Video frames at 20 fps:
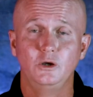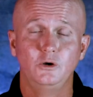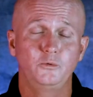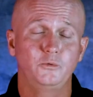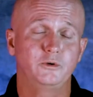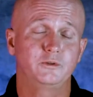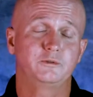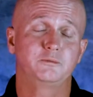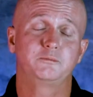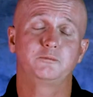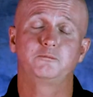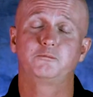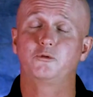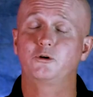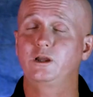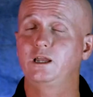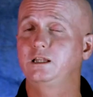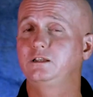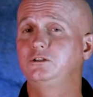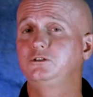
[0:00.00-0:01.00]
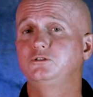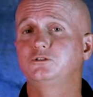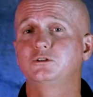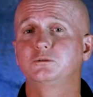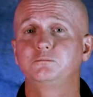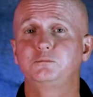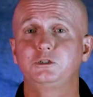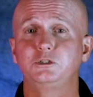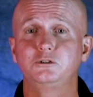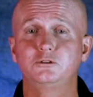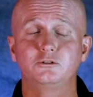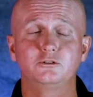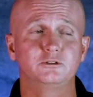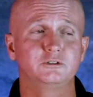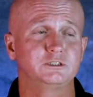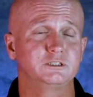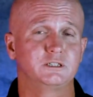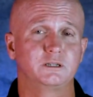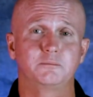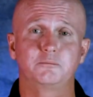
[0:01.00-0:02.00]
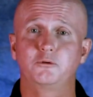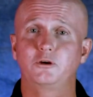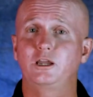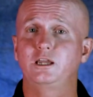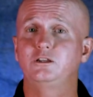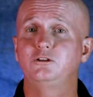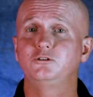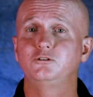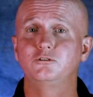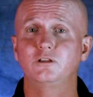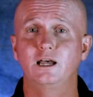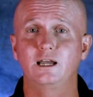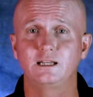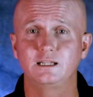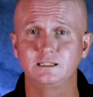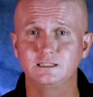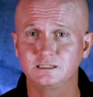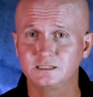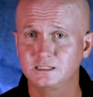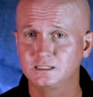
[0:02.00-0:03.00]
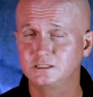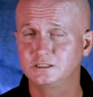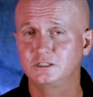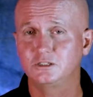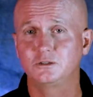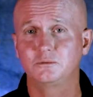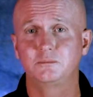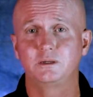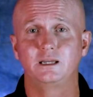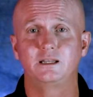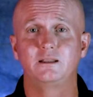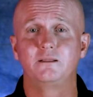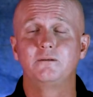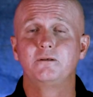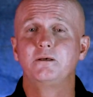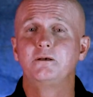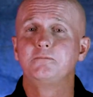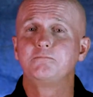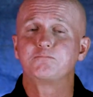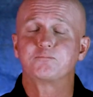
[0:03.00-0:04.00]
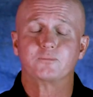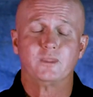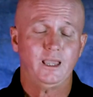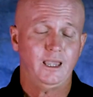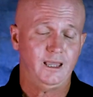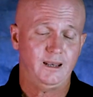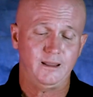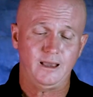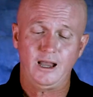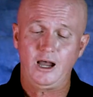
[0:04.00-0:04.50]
with brand new computers and a brand new lighting system and